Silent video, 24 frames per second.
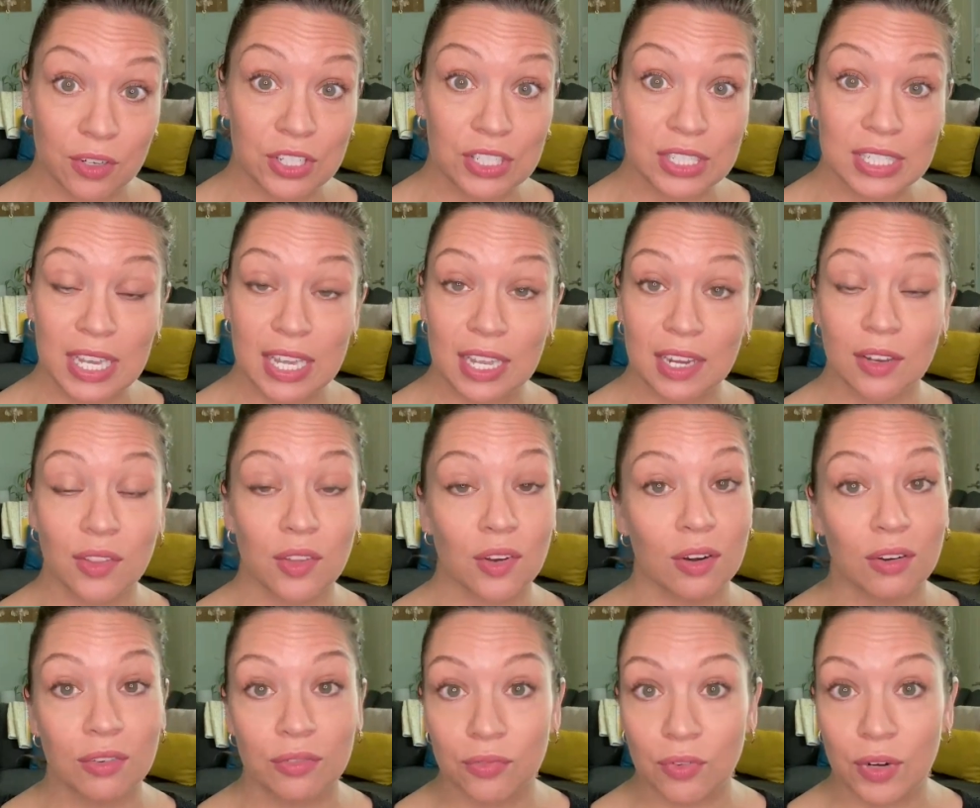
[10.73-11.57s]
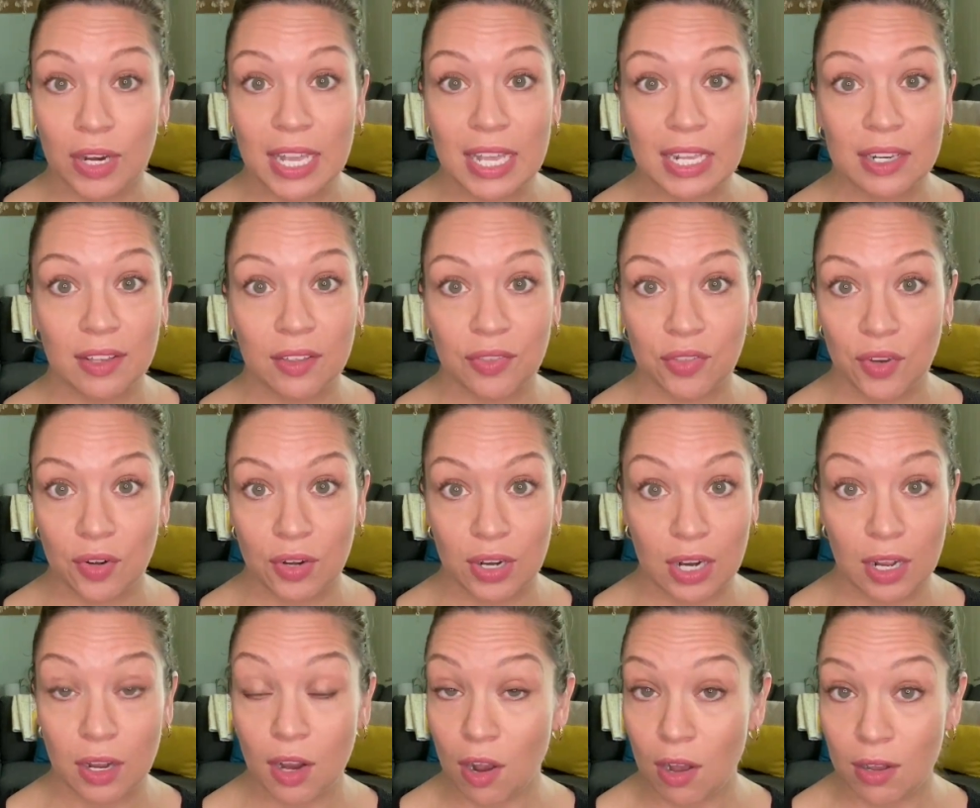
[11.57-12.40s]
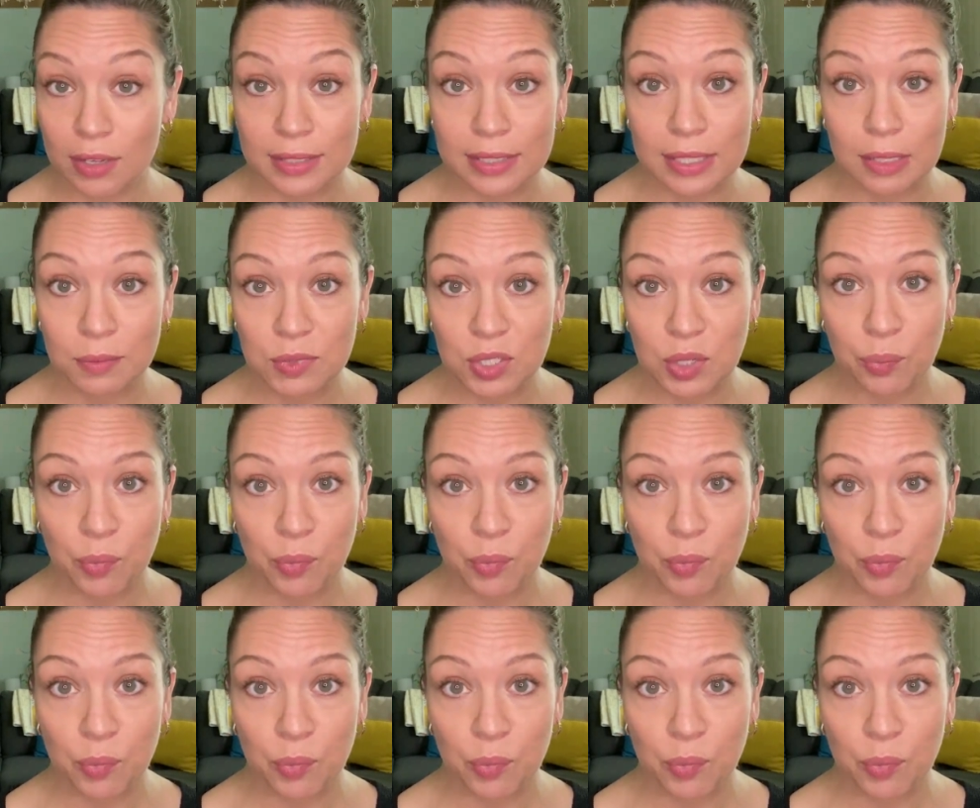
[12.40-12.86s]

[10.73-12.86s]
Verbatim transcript: skin. They're afraid that they're going to cause them to